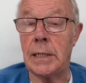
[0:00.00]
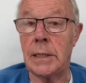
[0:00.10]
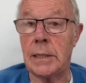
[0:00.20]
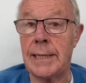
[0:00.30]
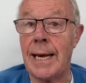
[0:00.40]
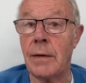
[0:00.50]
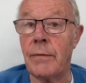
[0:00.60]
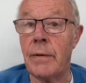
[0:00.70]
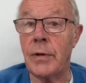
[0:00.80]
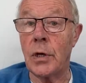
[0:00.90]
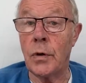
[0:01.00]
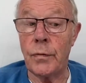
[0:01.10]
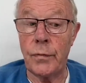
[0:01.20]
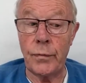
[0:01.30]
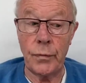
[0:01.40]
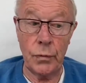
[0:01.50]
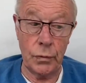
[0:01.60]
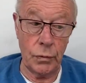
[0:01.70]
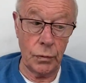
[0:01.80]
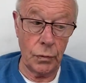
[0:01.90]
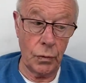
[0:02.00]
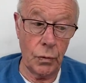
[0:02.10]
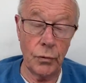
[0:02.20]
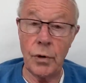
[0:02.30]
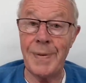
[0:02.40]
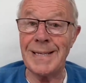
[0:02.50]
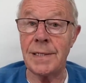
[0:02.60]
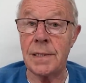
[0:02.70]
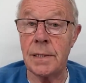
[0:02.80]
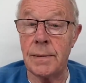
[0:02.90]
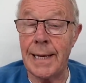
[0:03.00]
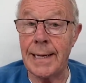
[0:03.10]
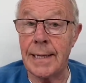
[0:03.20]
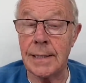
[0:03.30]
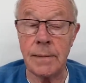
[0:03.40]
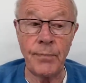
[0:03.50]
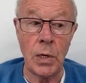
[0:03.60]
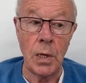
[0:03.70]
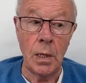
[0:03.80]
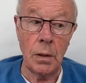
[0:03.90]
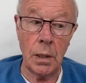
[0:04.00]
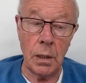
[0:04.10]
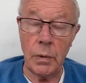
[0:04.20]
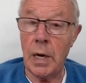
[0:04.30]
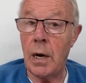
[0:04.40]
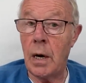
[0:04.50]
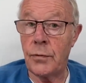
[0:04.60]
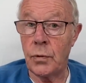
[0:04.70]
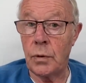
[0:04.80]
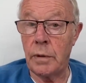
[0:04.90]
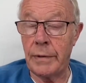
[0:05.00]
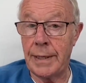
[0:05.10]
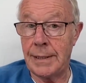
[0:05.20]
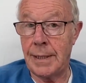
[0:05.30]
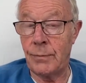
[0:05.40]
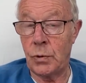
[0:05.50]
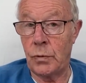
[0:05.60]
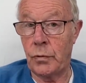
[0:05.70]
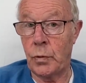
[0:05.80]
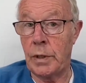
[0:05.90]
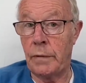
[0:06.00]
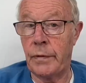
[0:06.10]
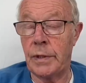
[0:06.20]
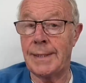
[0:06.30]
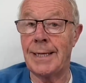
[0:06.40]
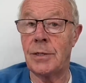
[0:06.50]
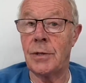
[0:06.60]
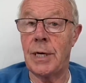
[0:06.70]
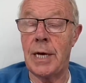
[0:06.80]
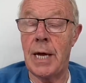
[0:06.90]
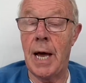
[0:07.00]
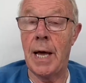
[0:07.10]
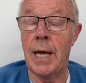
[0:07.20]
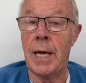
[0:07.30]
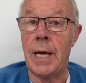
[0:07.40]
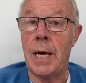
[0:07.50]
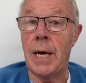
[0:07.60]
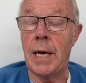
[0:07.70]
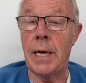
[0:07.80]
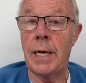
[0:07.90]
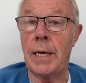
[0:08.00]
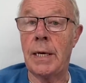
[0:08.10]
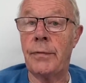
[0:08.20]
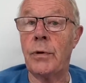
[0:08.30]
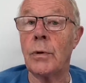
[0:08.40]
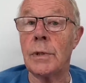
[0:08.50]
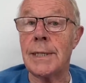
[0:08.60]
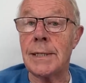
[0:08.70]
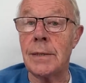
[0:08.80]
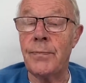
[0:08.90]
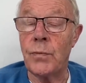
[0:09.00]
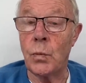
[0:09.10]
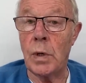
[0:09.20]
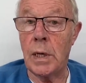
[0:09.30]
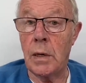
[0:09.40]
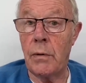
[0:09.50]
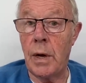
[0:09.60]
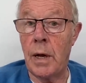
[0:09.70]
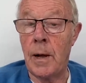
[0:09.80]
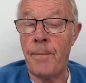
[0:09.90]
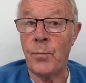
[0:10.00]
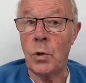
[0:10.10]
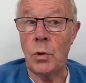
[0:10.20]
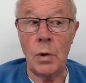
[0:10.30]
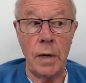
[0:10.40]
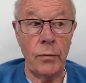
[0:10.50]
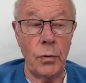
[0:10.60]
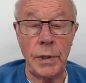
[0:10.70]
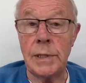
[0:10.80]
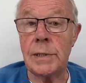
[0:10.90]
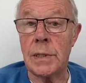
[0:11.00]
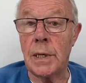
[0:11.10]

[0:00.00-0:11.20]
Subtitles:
standard of living of ordinary peasants like us. We are, after all, living in some sort of 21st century feudal system where you have all these